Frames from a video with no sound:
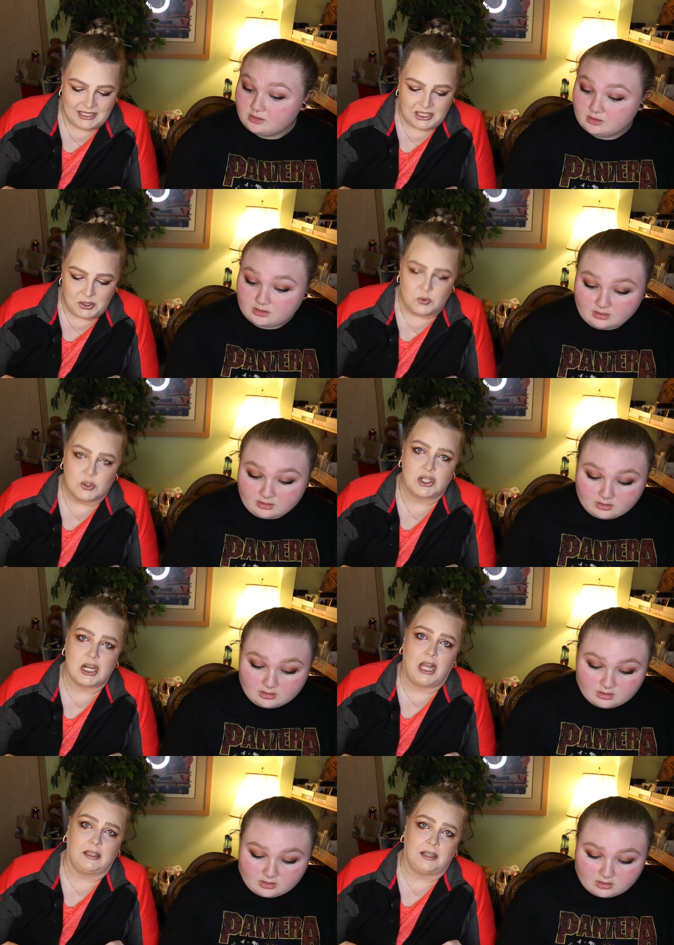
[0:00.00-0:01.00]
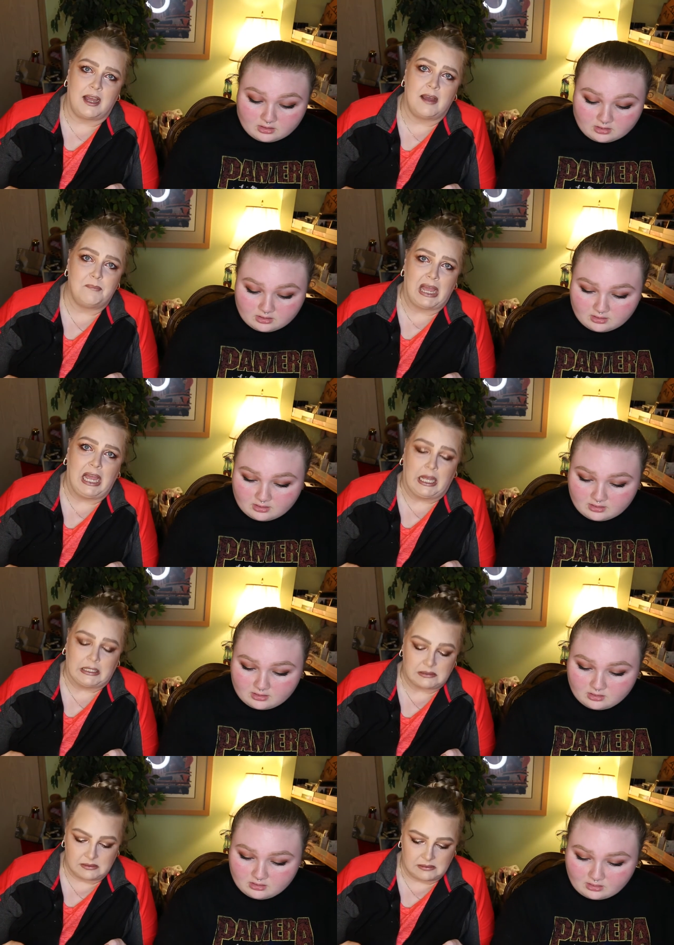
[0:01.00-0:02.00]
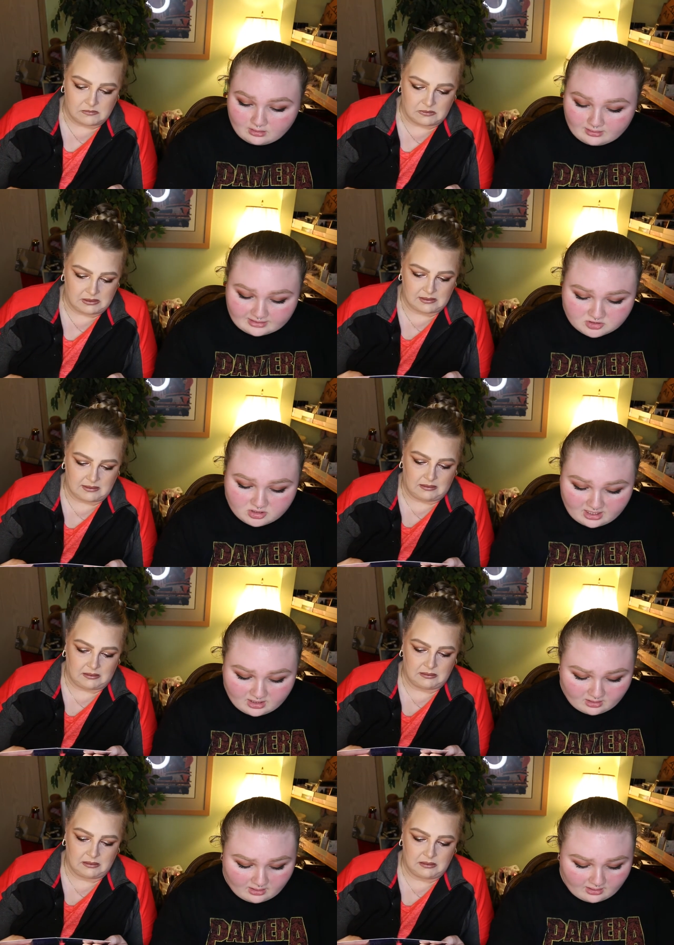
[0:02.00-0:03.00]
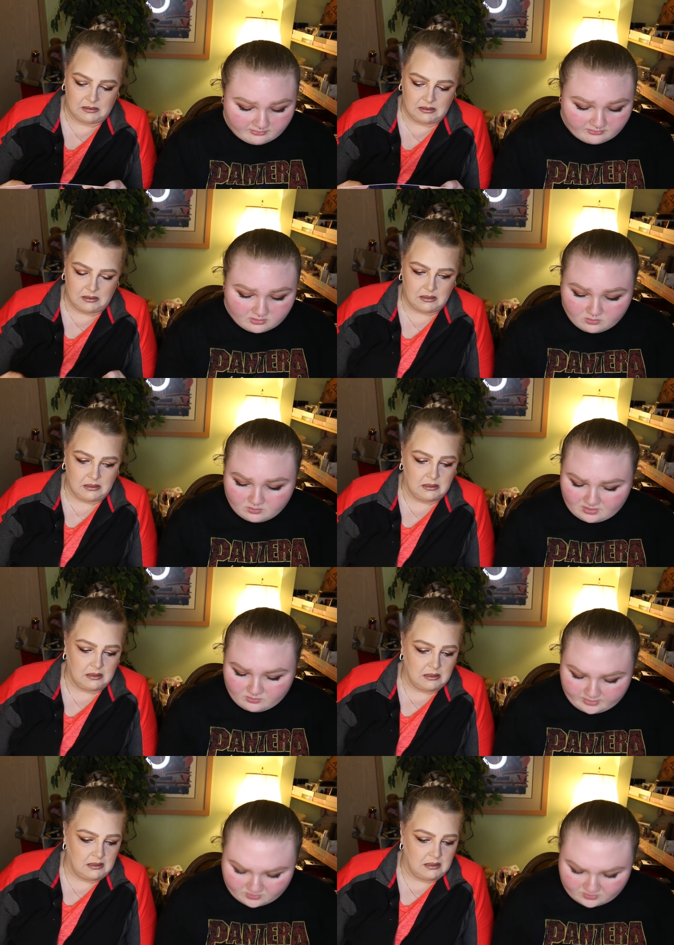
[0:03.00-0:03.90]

Speaker 1: You shall not pass. I'll cut your
Speaker 2: called. hand off. What? What?